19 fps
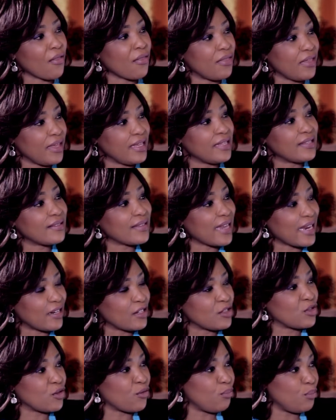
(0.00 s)
the
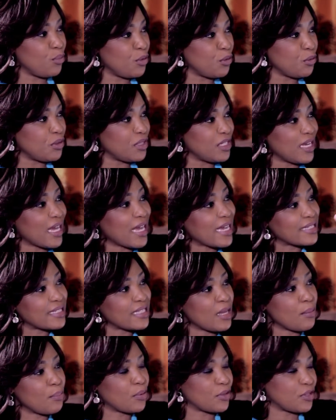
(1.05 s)
standards of beauty as
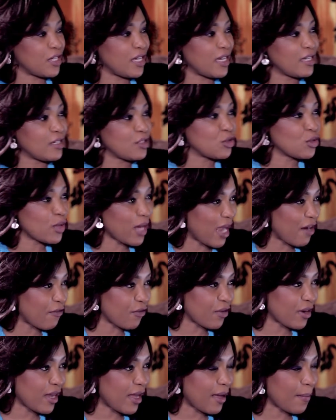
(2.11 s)
they pertain to
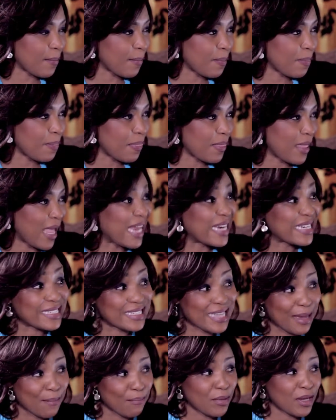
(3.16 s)
Africa and
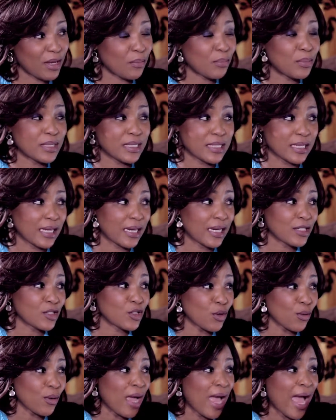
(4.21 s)
Zambia in particular.
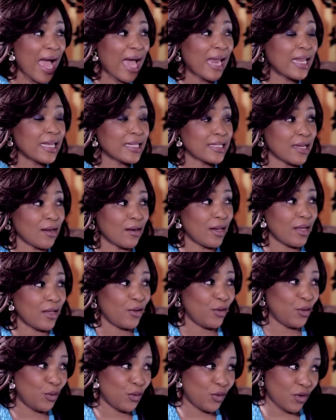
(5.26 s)
So Alex, I'll let
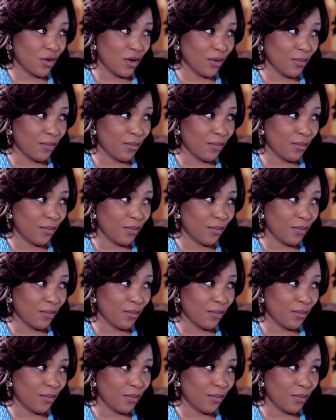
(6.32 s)
you start.